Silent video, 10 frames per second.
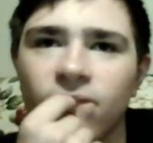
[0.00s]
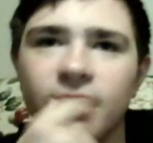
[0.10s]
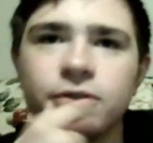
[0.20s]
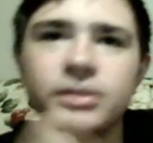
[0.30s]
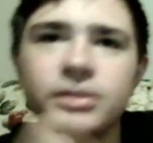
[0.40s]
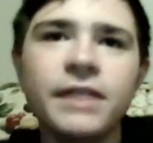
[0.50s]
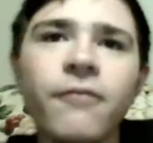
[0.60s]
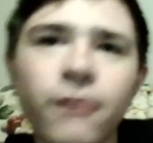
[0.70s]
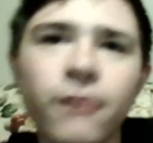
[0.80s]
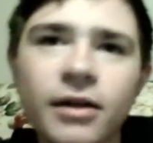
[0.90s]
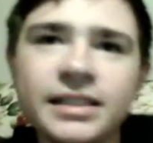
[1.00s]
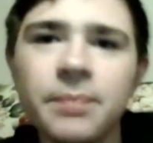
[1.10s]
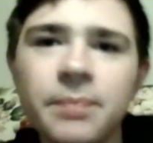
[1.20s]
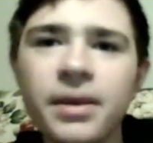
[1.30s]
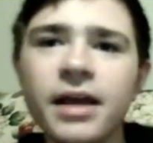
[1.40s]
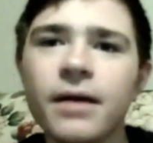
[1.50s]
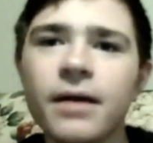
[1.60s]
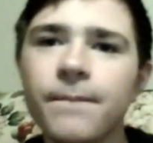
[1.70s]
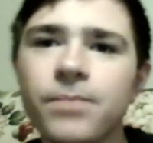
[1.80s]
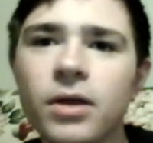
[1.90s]
as a receiver for Austin Peay.
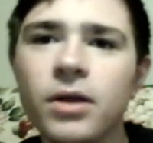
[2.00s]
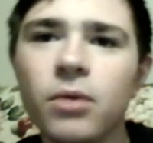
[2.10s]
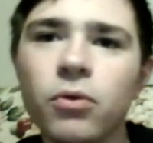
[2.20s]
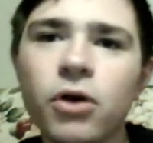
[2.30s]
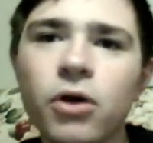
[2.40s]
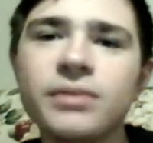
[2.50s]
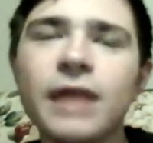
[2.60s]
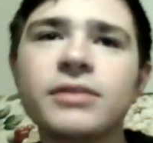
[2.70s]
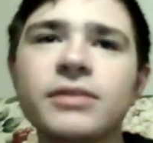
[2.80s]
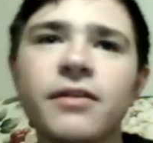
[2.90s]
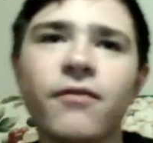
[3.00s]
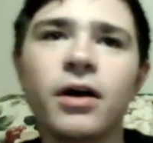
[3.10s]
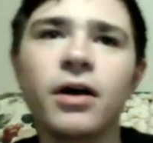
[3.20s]
We'll go down to the